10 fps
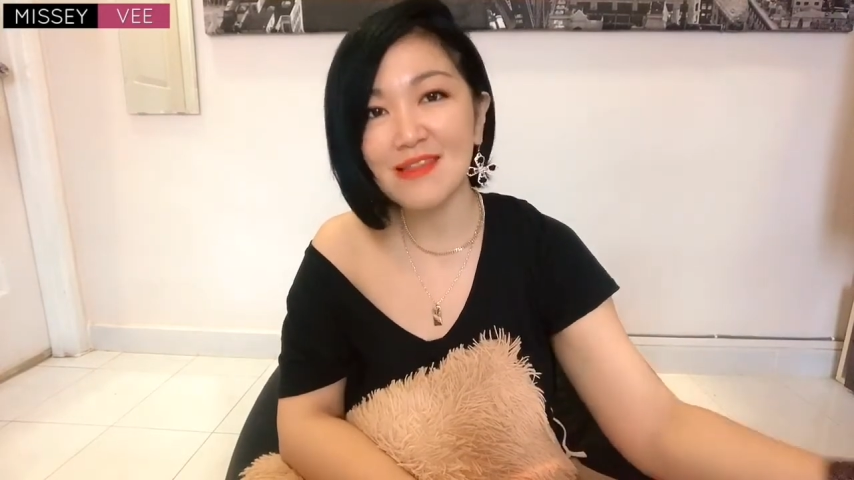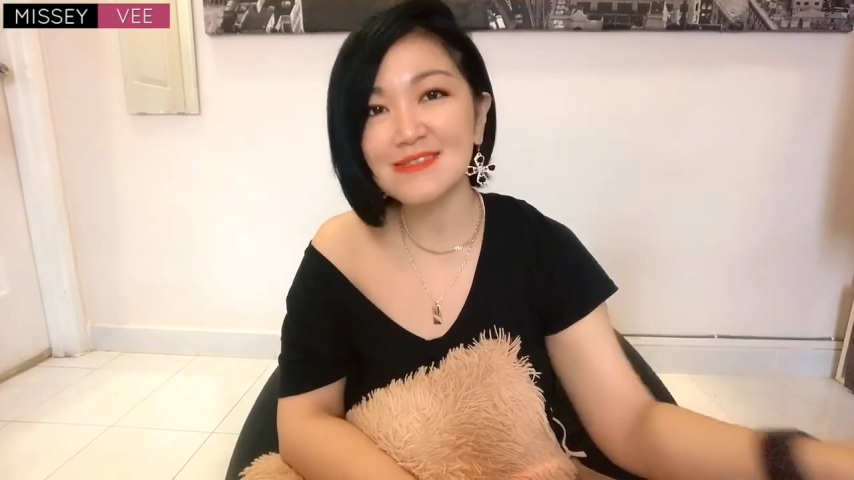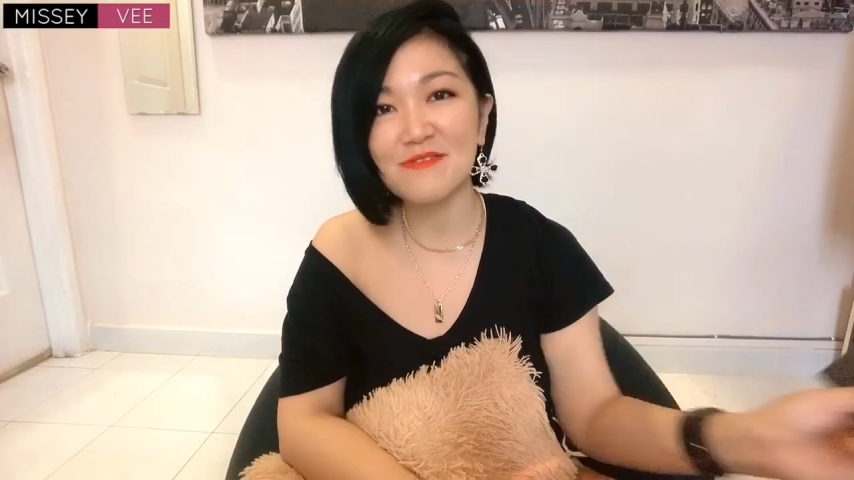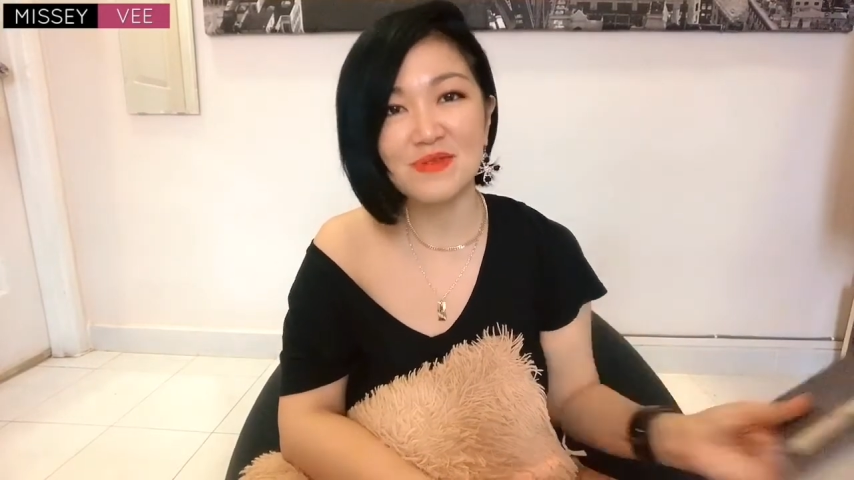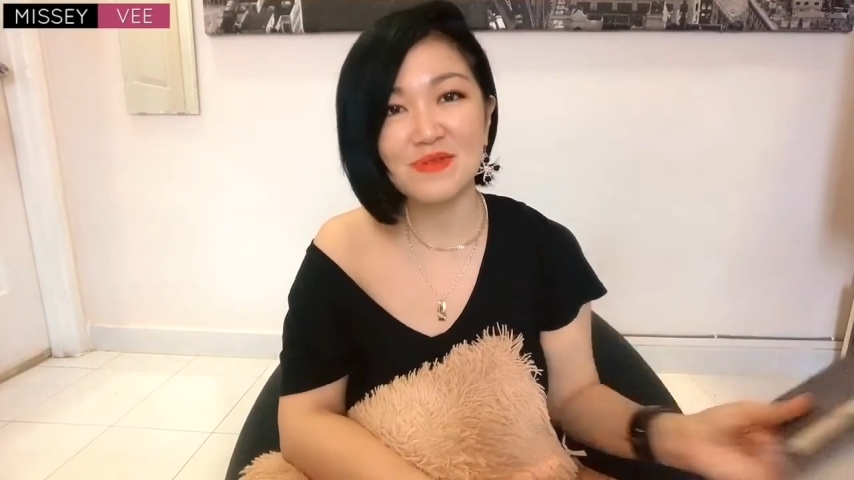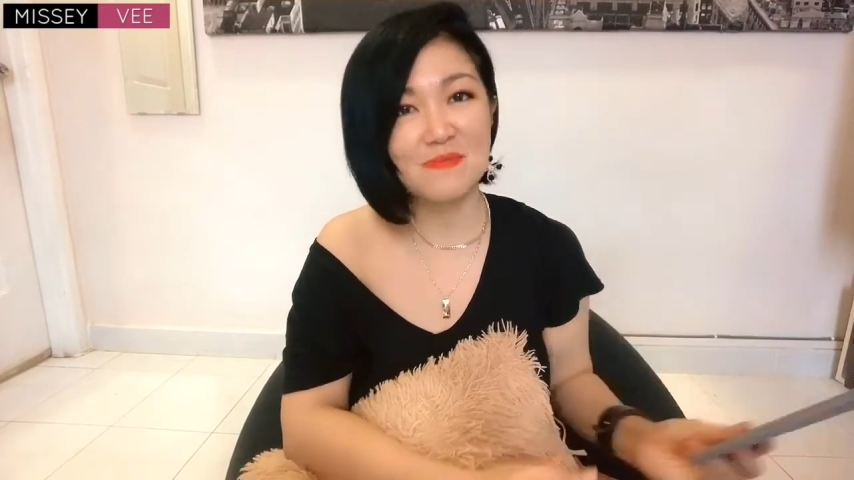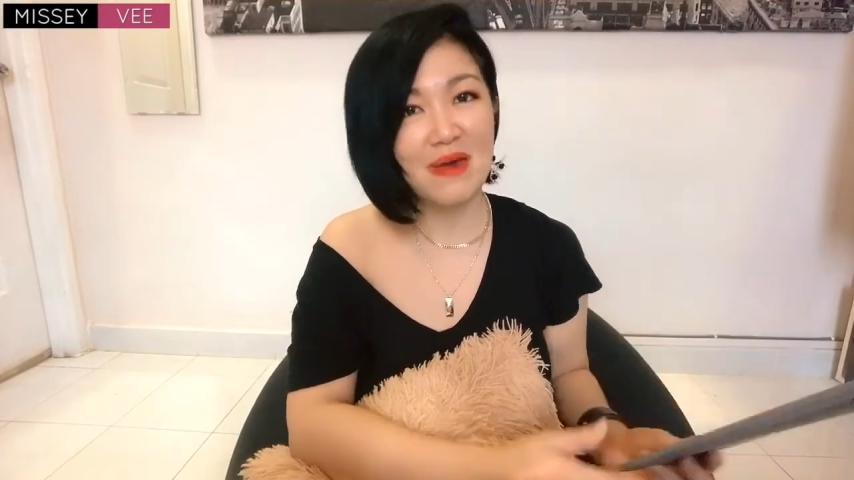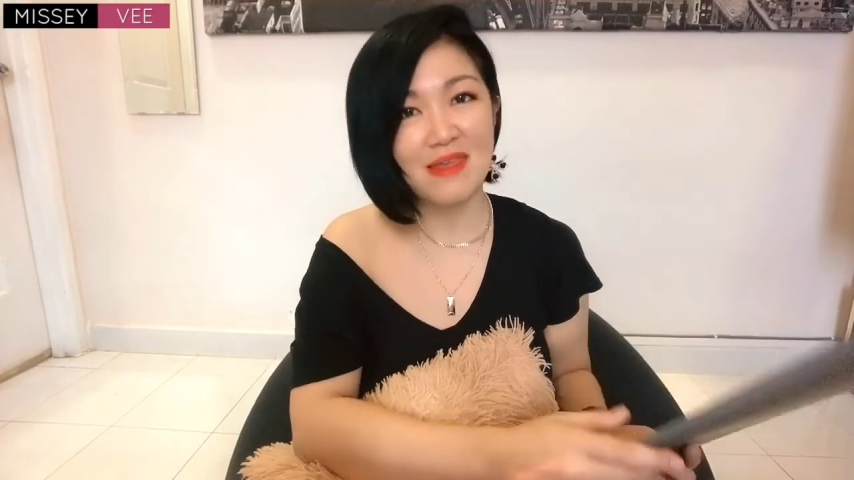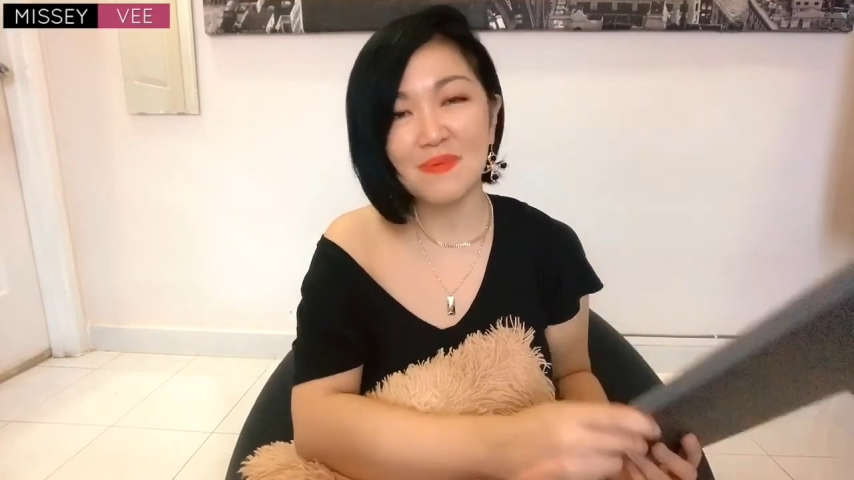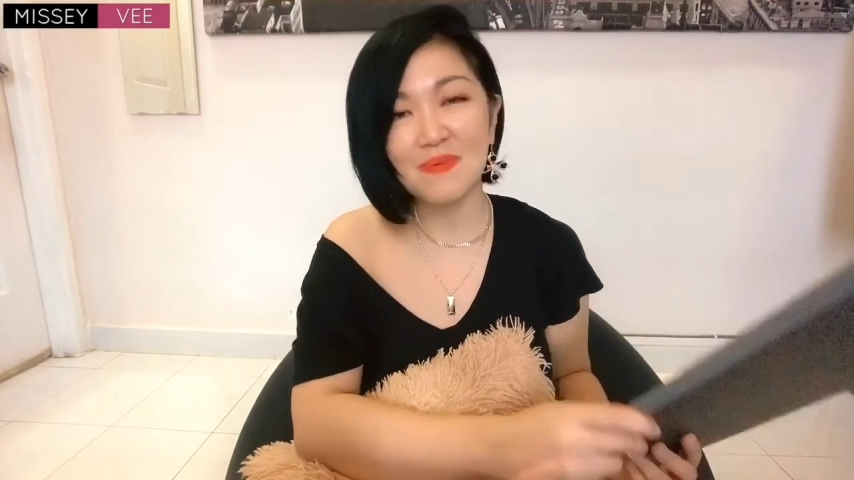serious
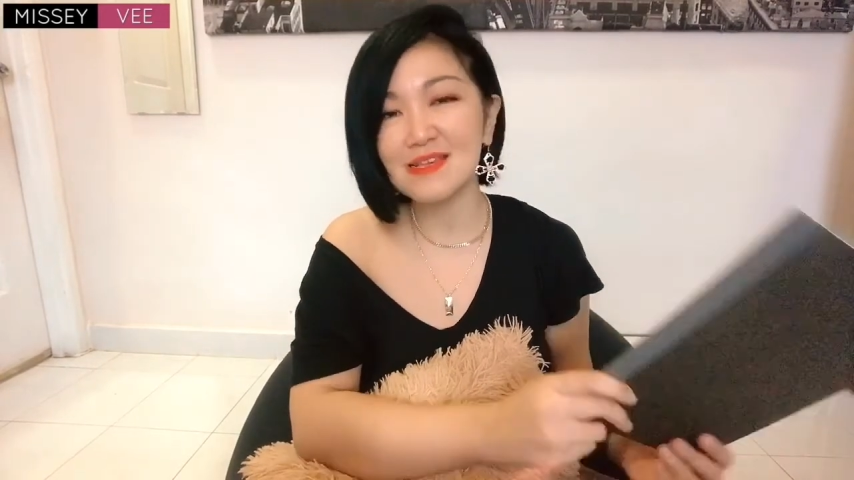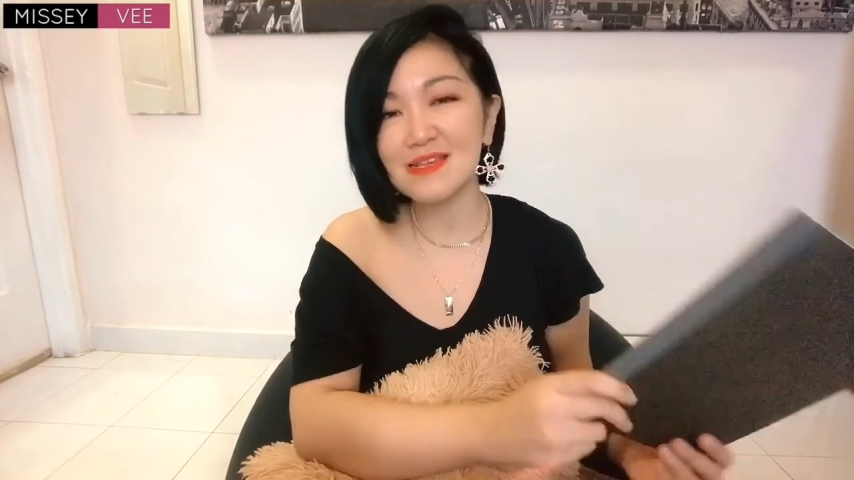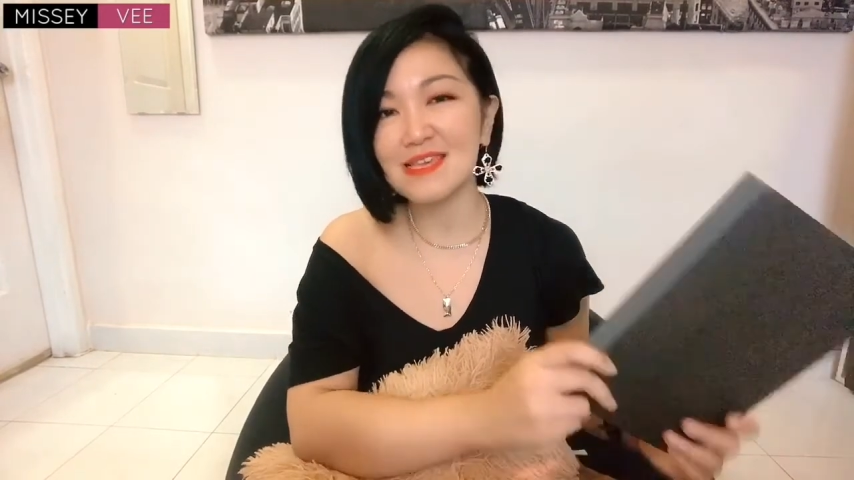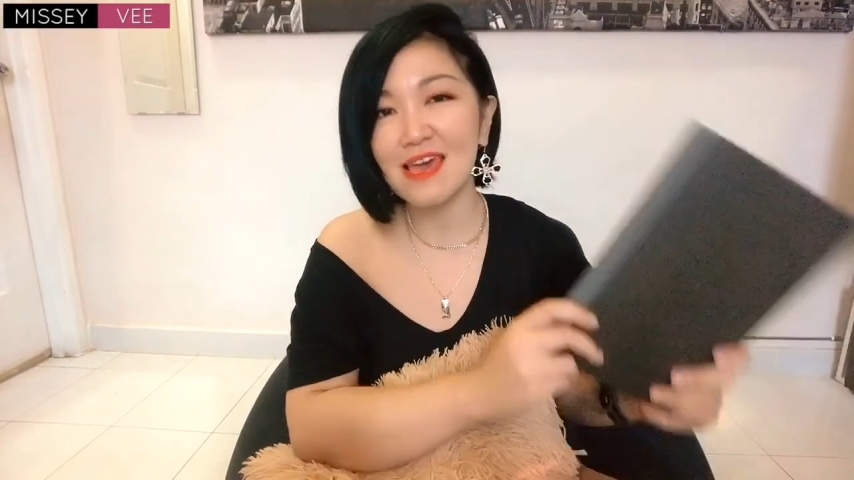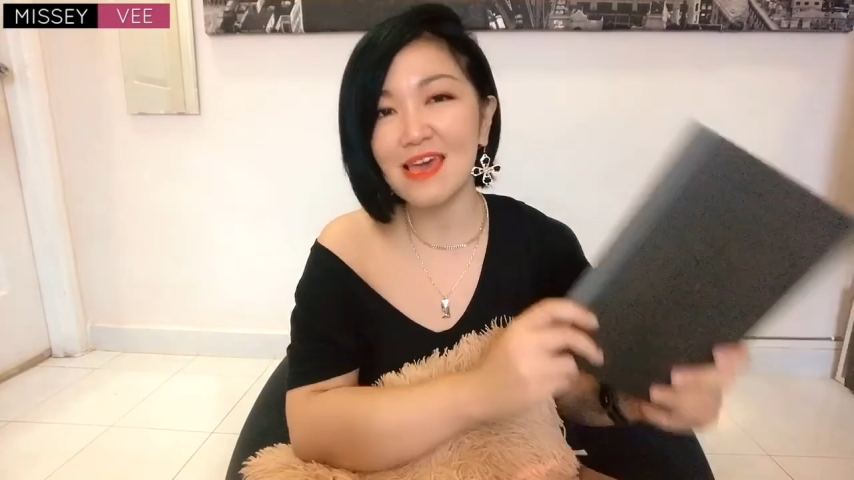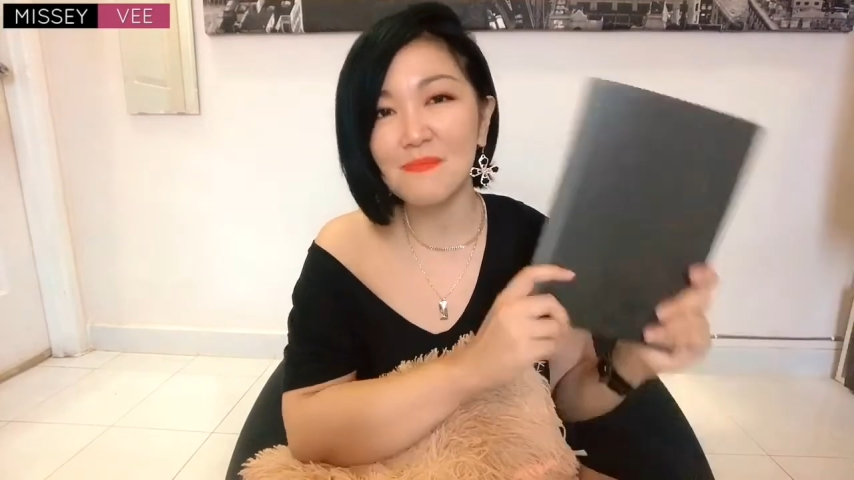about it because I got a